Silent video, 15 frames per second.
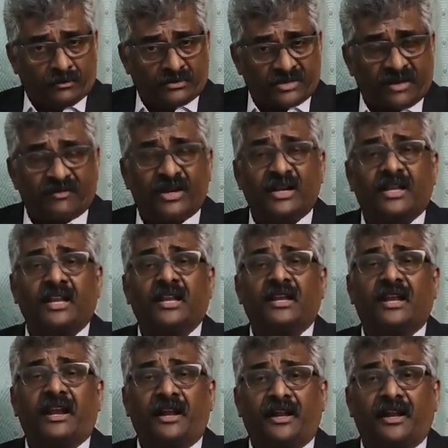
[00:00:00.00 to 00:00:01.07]
17,
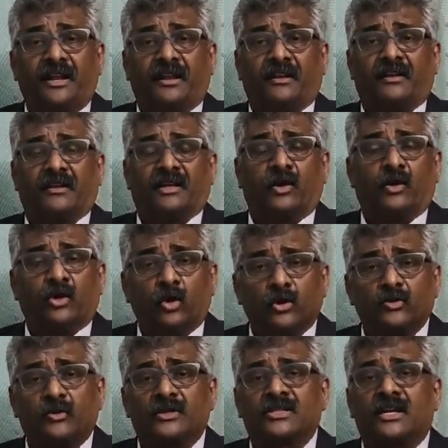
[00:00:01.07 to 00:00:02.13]
18,
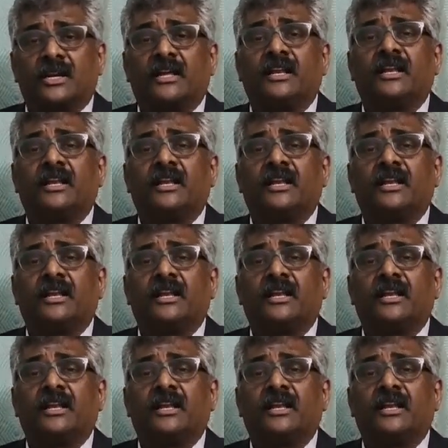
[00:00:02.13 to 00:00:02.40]
those who are studying